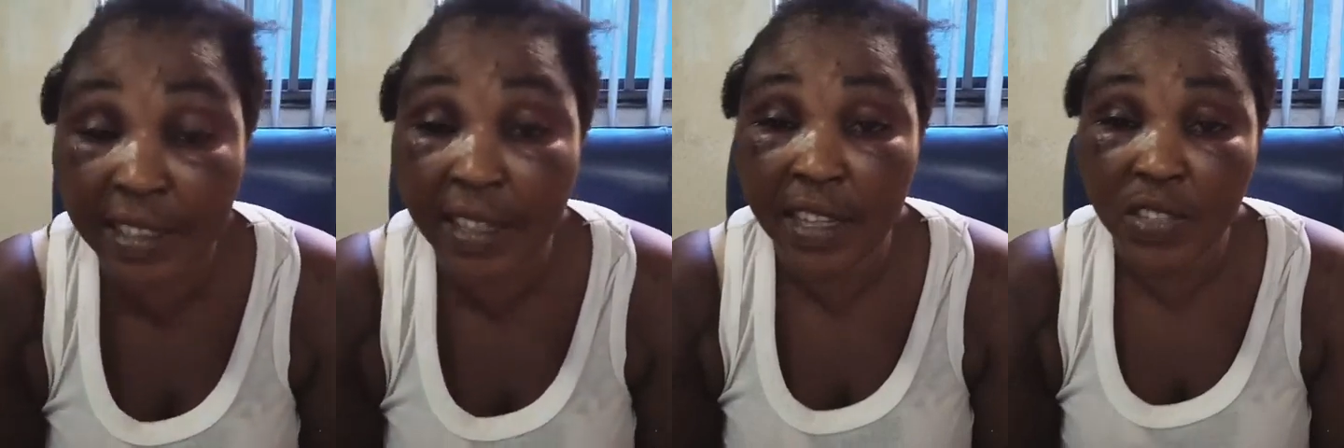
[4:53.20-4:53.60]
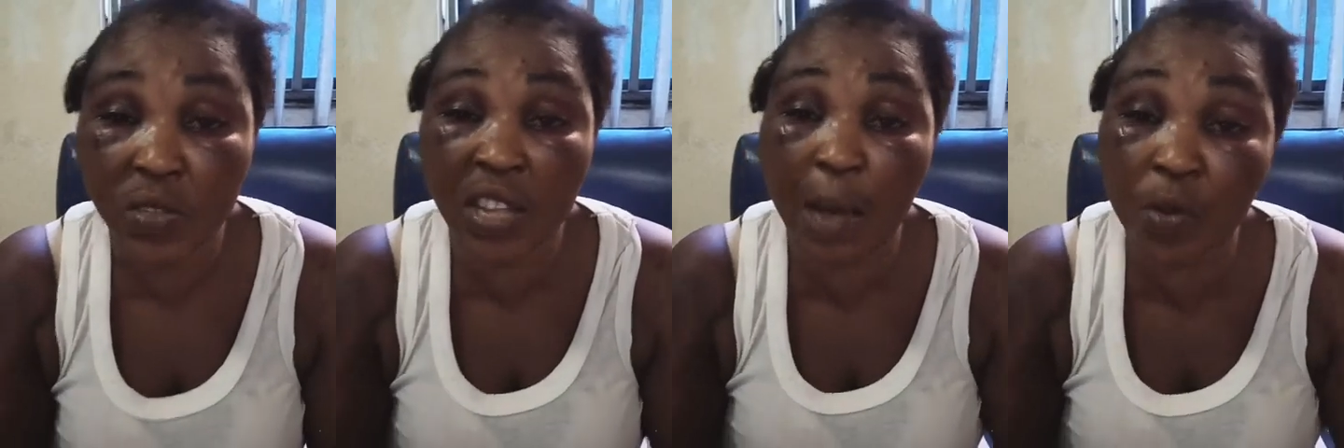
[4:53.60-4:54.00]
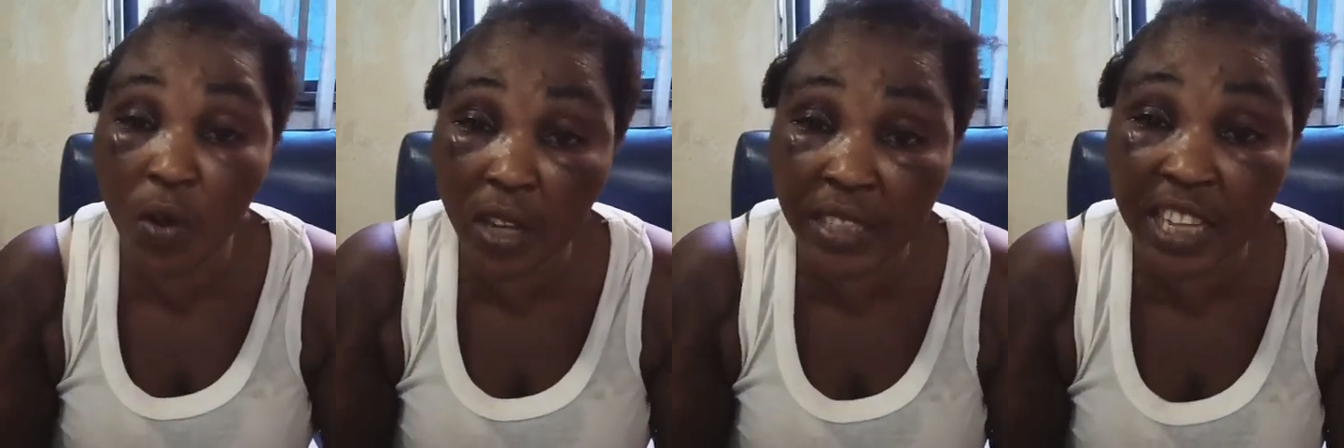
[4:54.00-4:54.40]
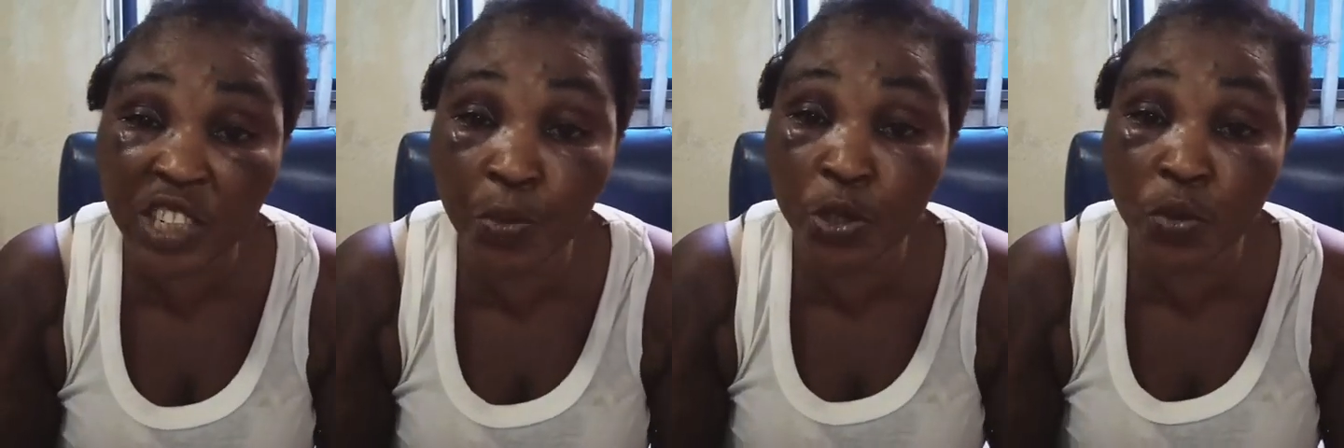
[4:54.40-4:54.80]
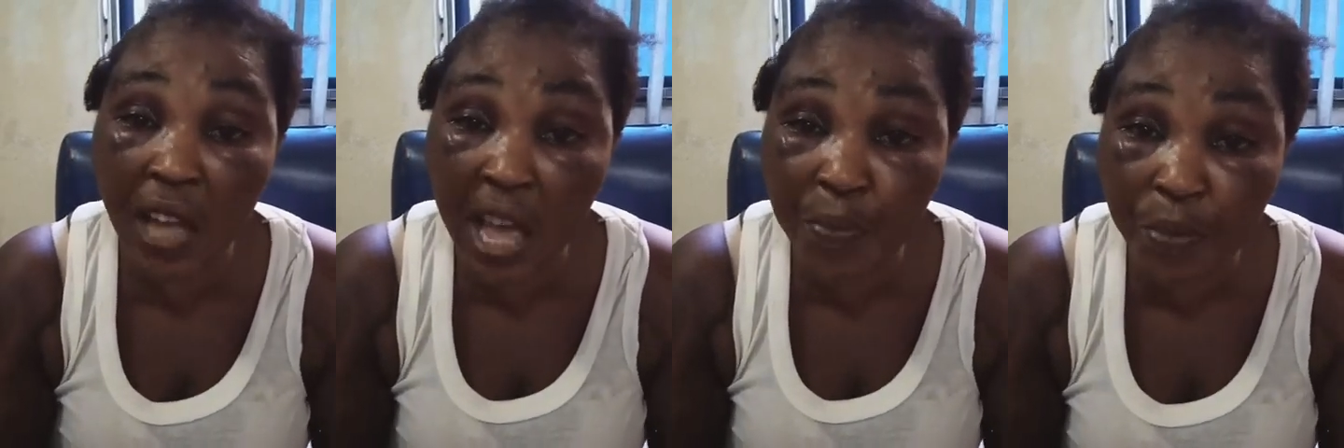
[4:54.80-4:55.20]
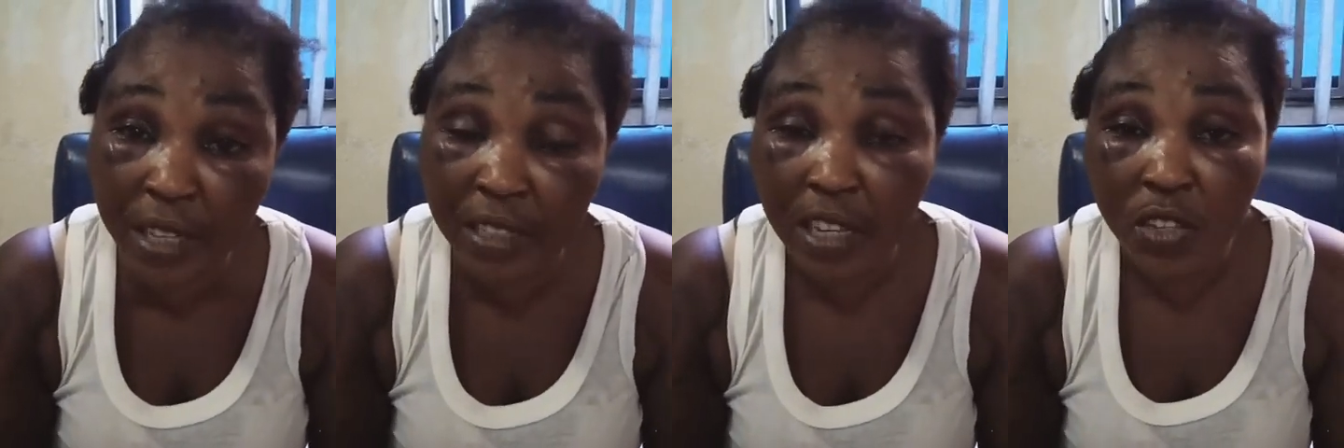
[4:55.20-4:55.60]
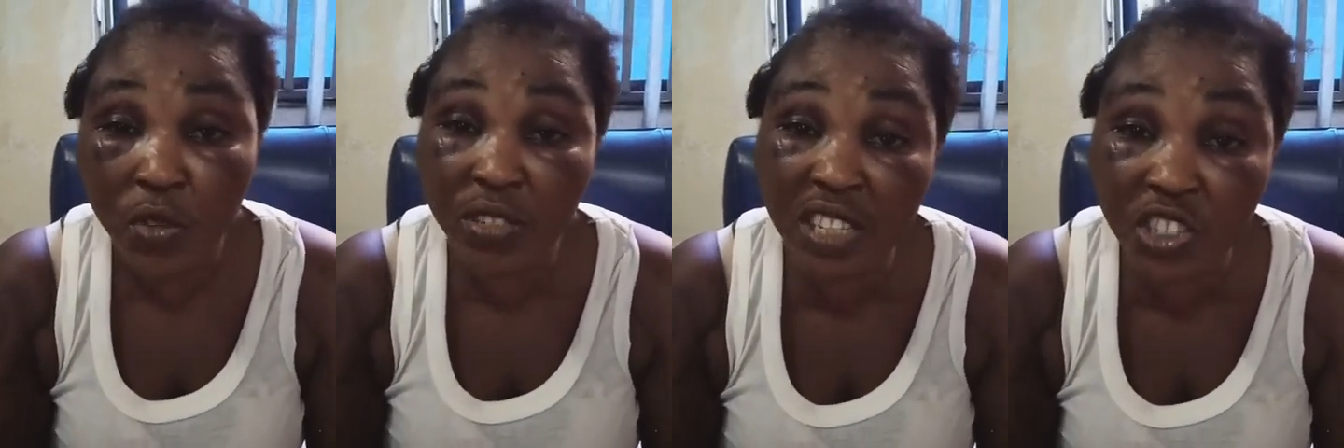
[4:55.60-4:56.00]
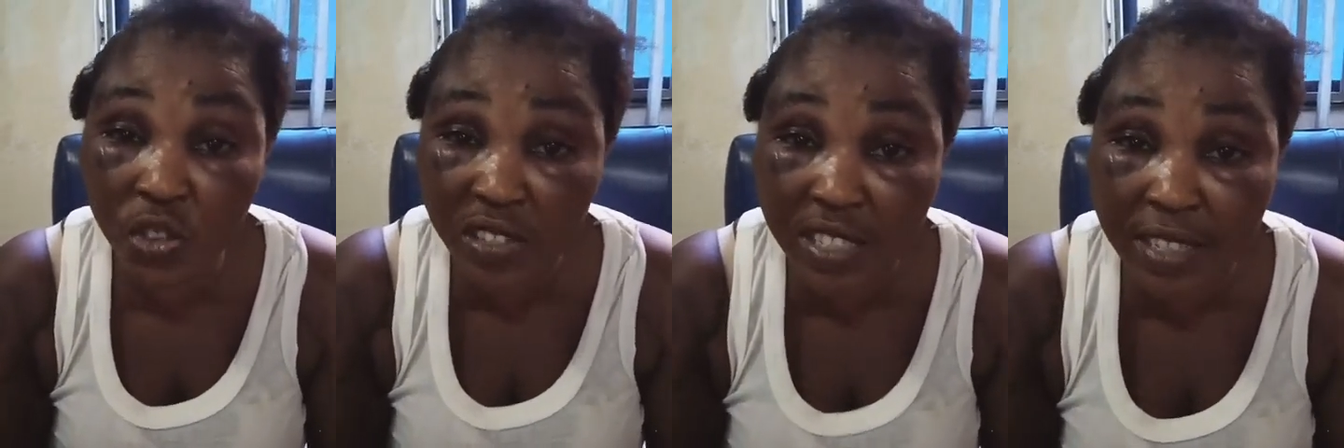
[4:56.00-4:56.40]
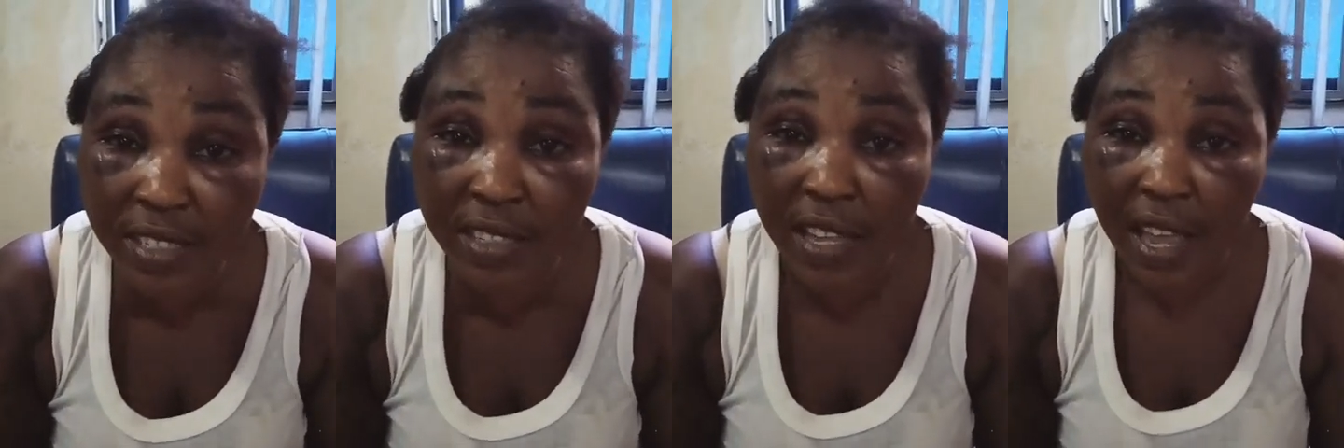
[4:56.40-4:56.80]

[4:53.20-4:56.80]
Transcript: So that I'm calling that people should help me to seek justice.